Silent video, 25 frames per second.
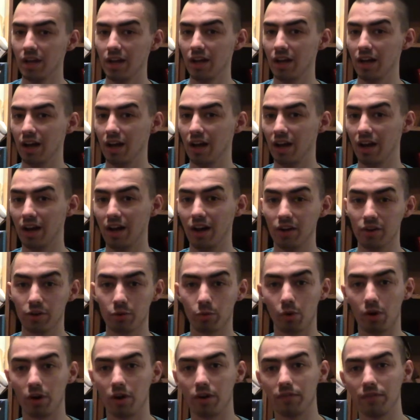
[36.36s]

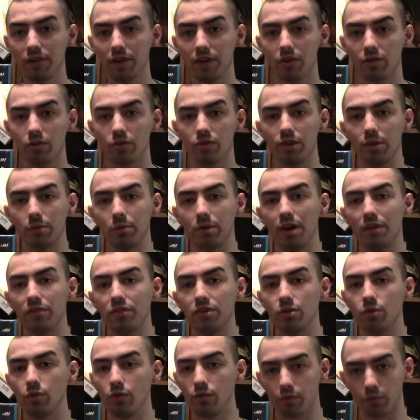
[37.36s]
underwater vehicles that were
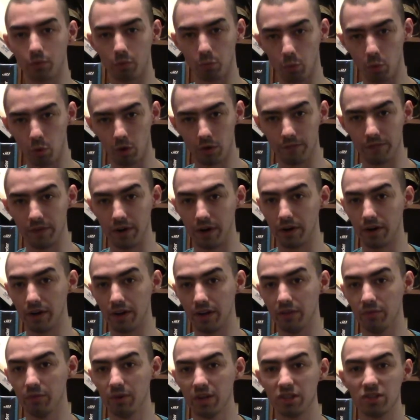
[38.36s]
ever used for warfare,
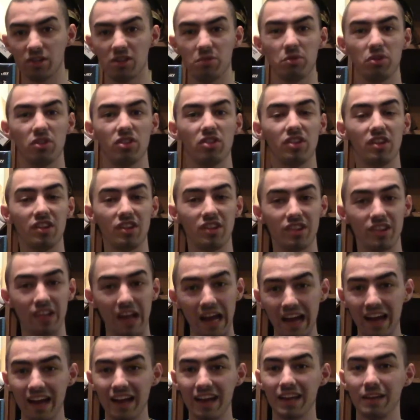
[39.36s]
and of which it was
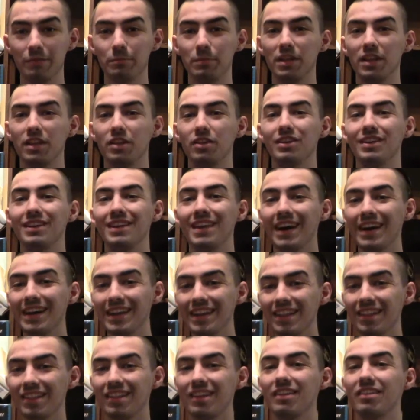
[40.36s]
designed by the
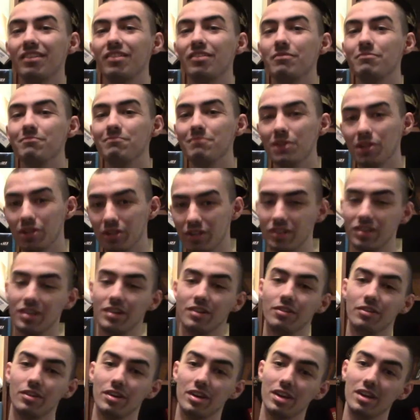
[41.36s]
United States
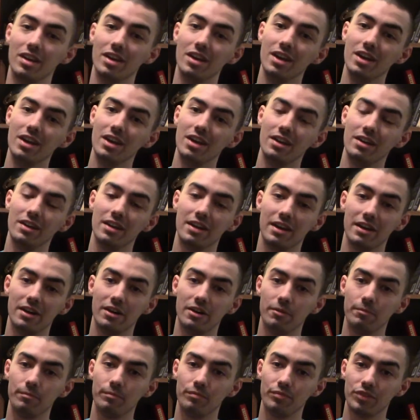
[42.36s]
military.
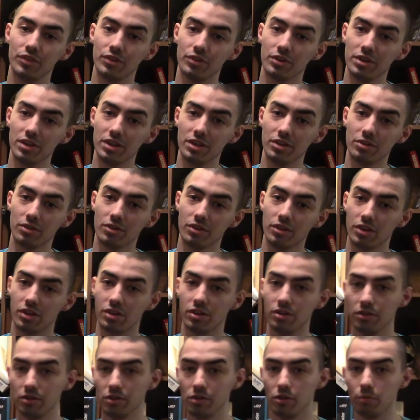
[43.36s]
Now, during the early
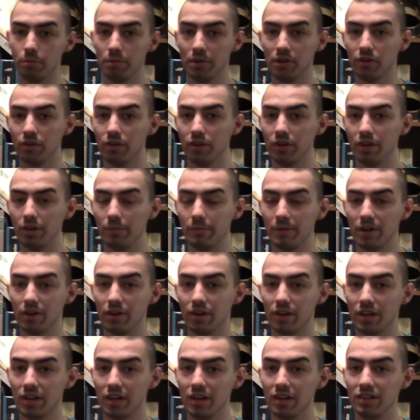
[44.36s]
colonial period,
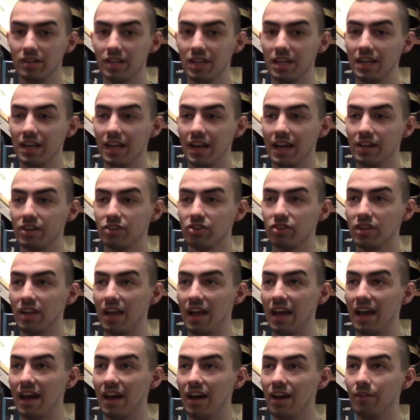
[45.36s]
America didn't actually
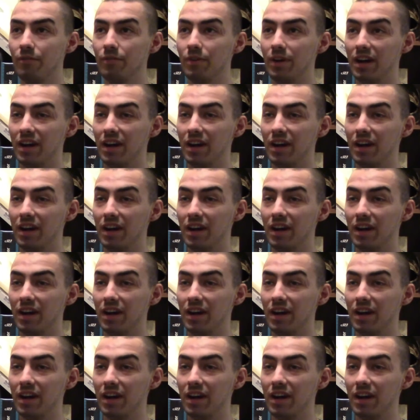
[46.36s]
have,